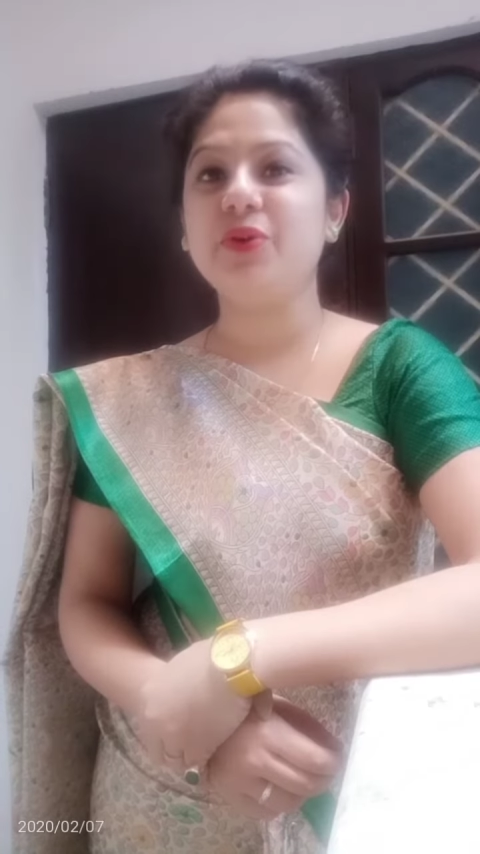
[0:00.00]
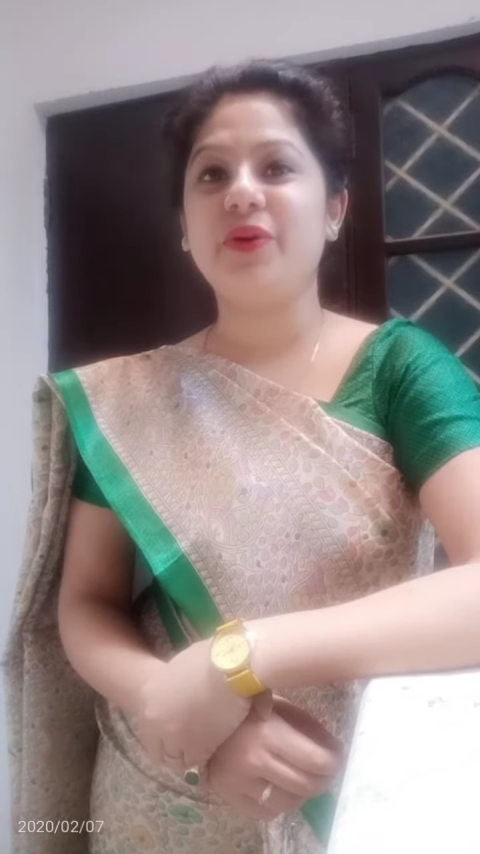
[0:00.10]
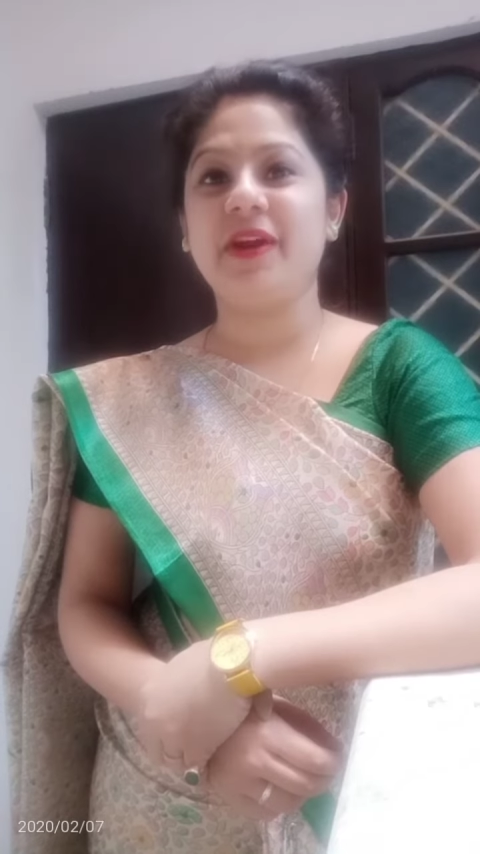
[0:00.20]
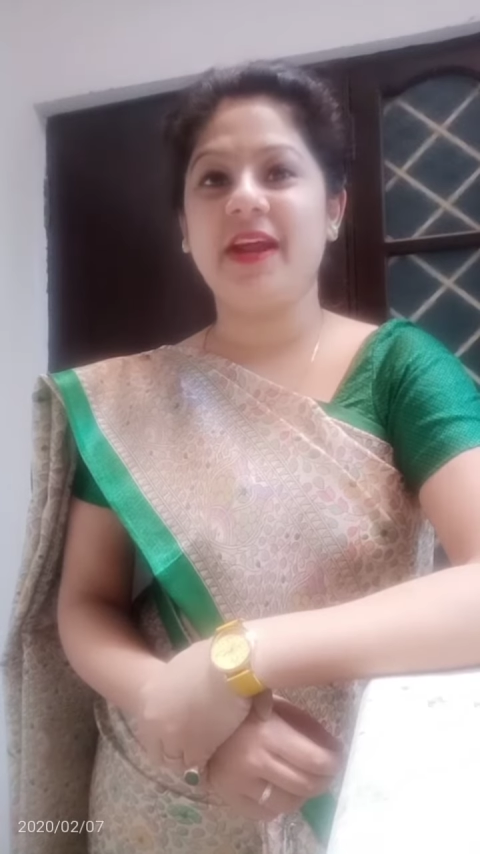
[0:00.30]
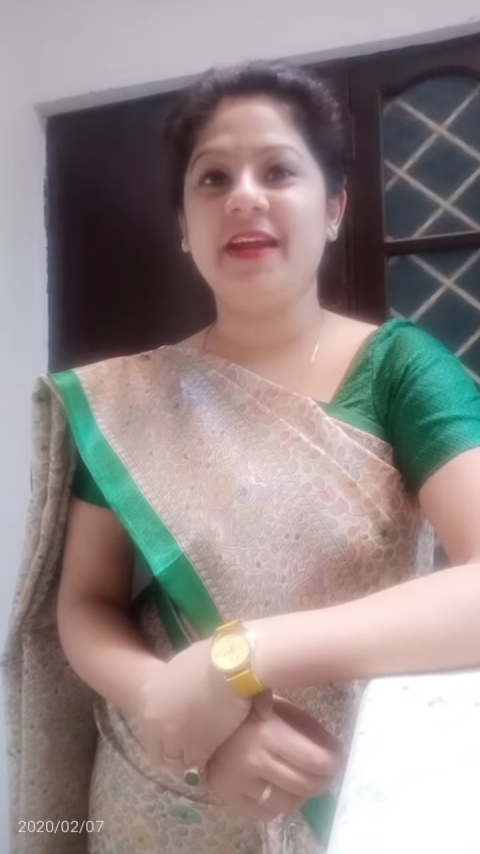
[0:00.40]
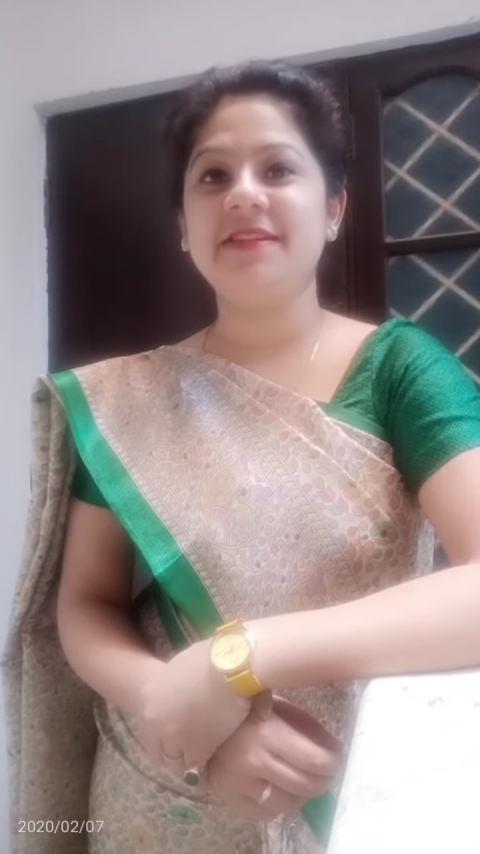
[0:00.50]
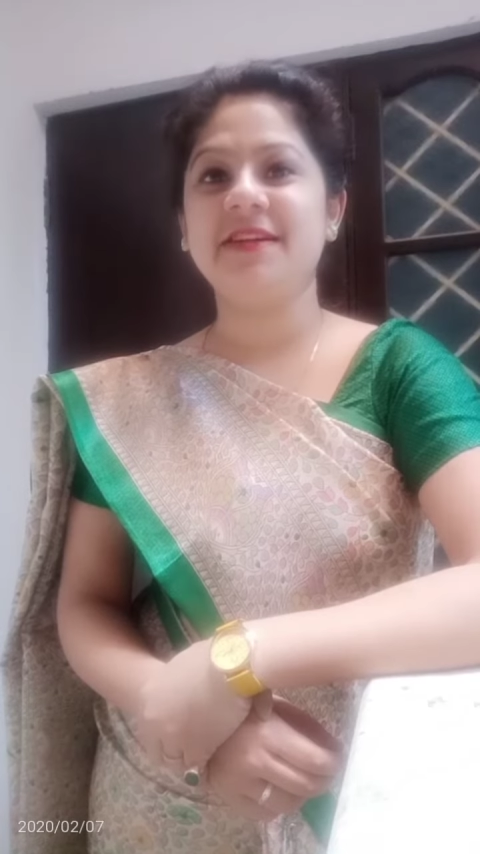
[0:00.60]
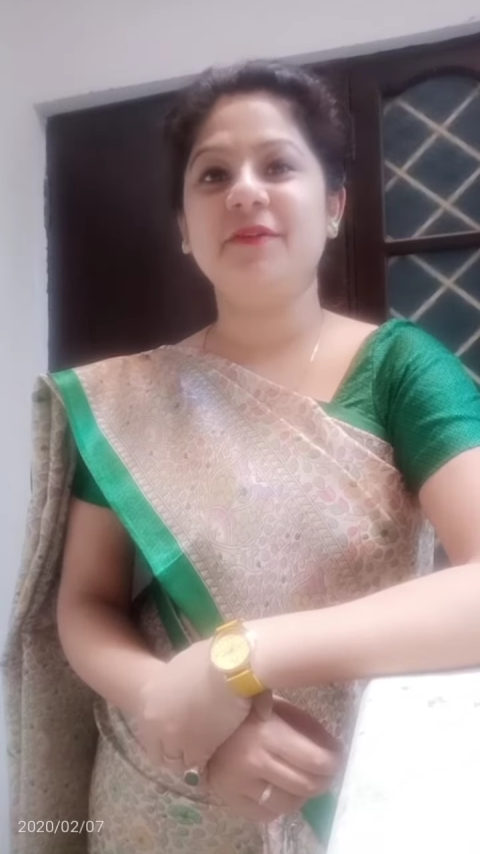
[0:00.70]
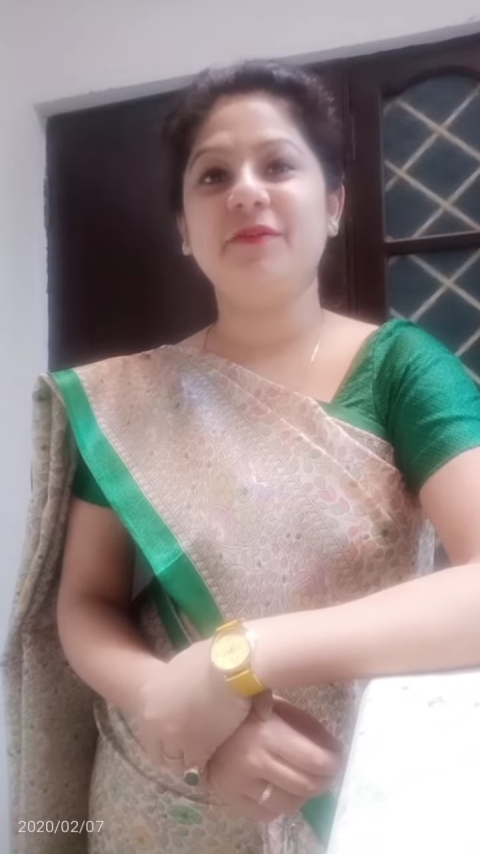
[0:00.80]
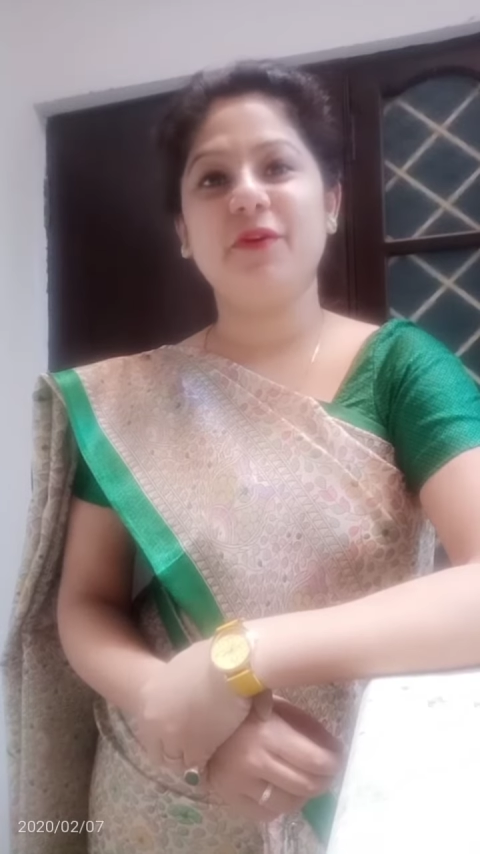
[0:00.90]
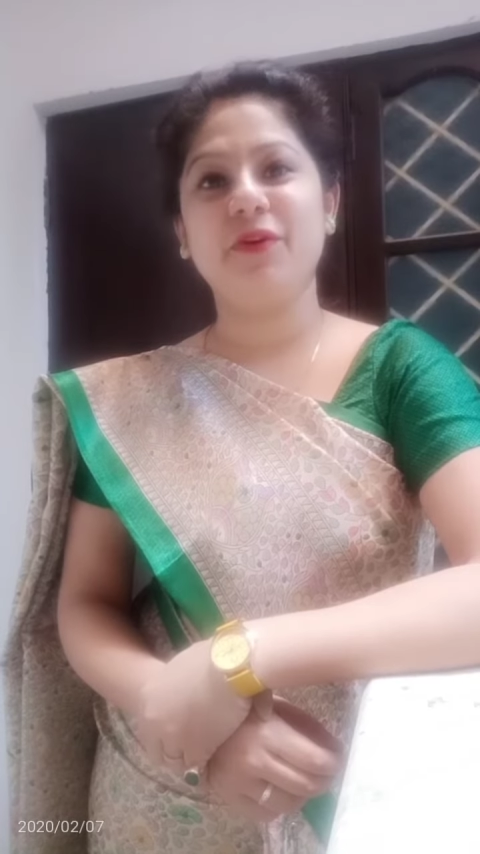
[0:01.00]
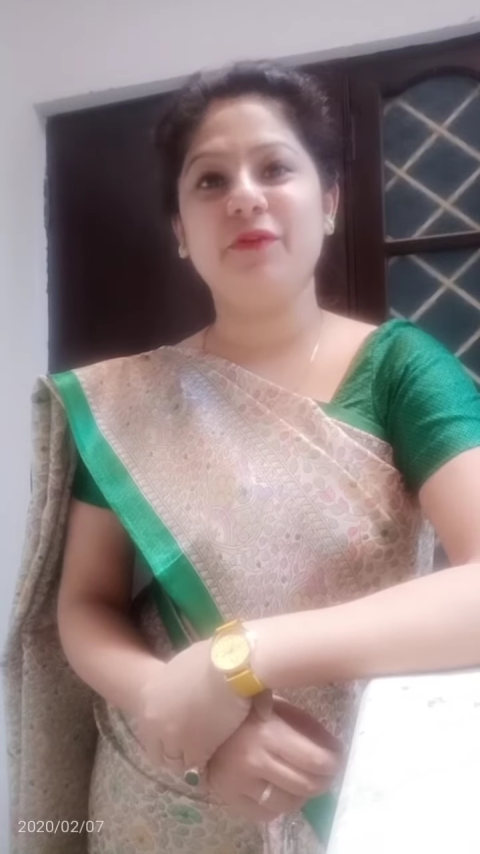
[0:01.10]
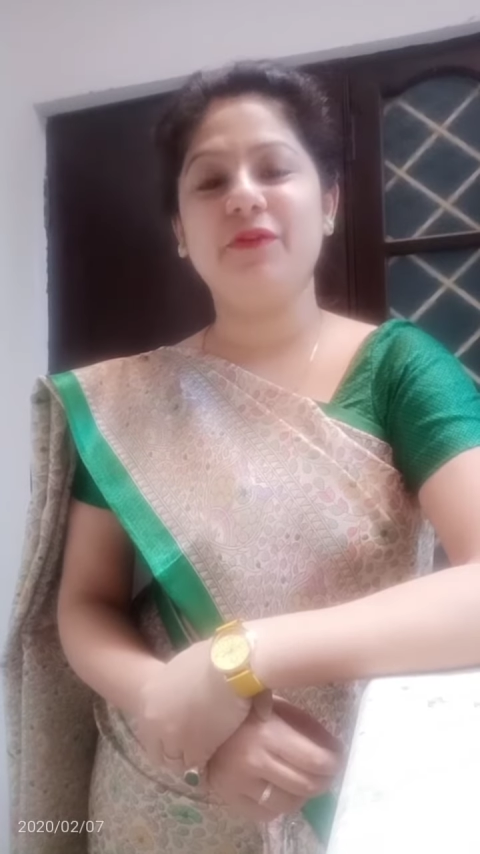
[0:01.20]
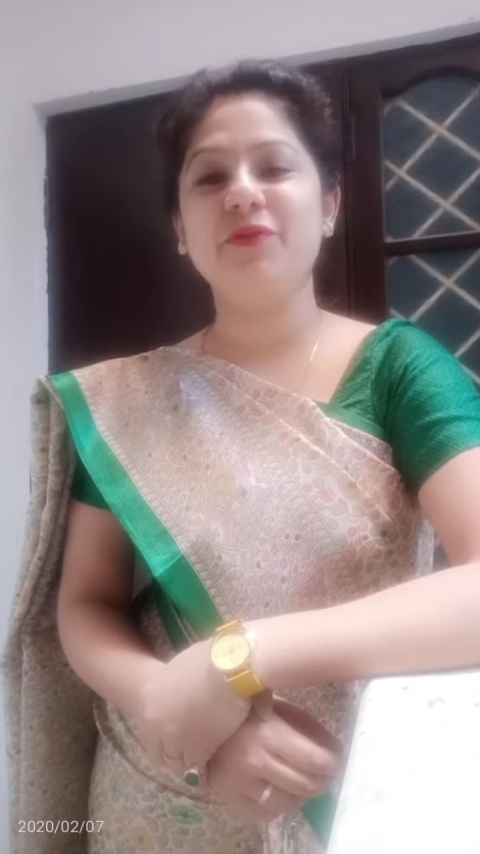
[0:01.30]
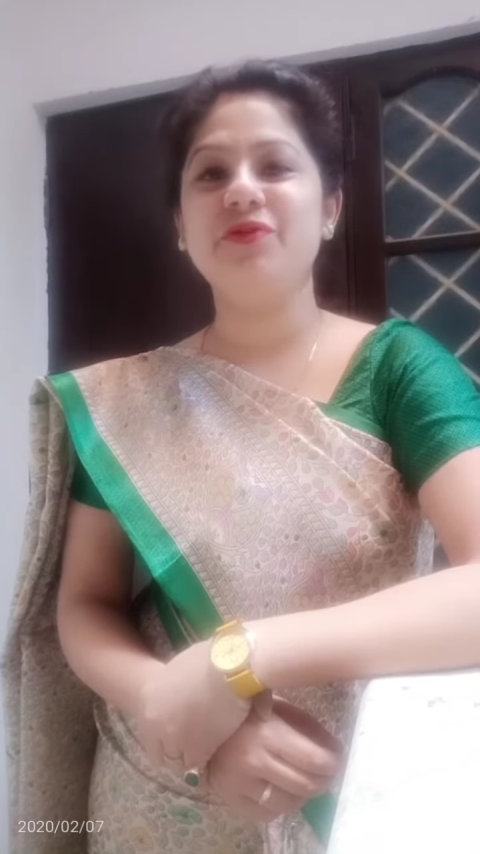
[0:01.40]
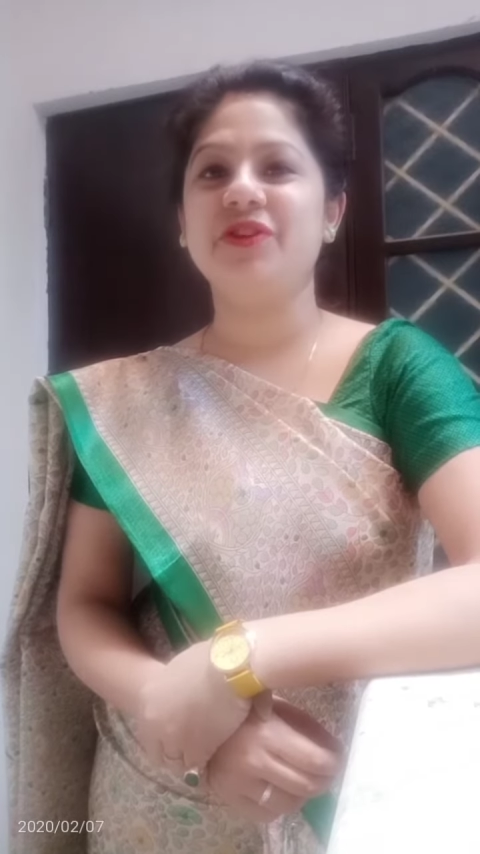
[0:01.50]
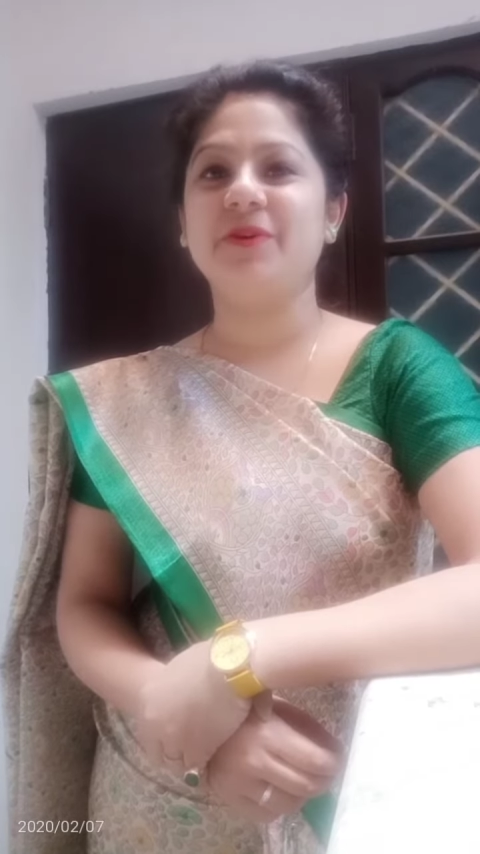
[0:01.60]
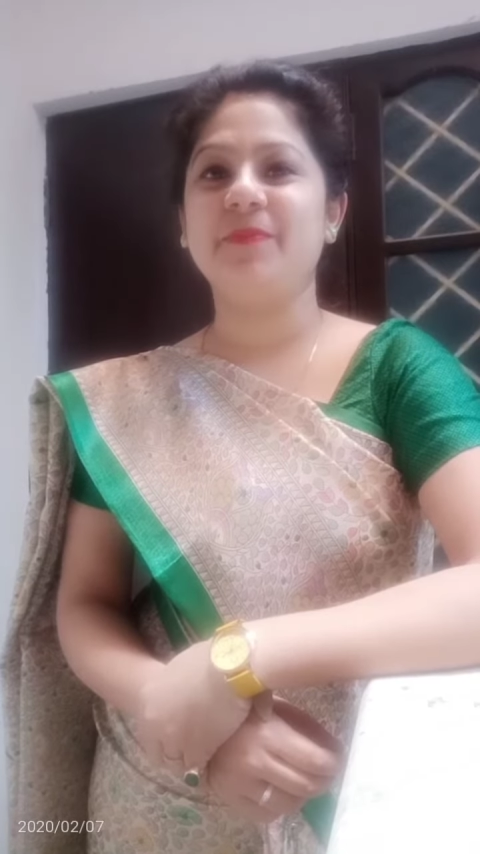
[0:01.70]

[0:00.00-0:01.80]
create for your future.